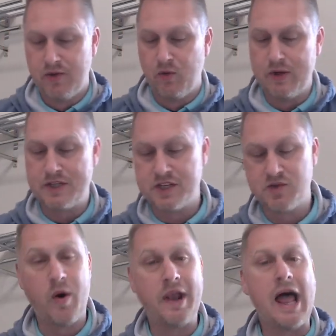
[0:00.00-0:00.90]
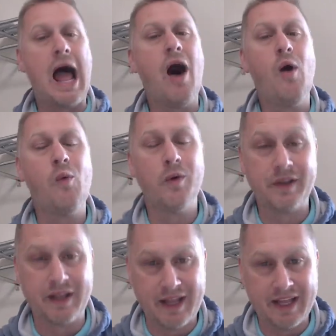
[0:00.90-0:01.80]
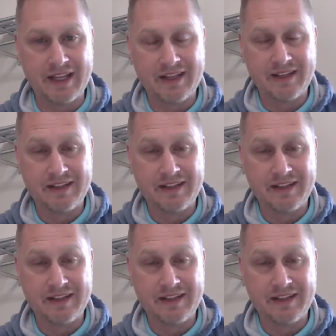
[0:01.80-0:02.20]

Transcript: which is one outwardly,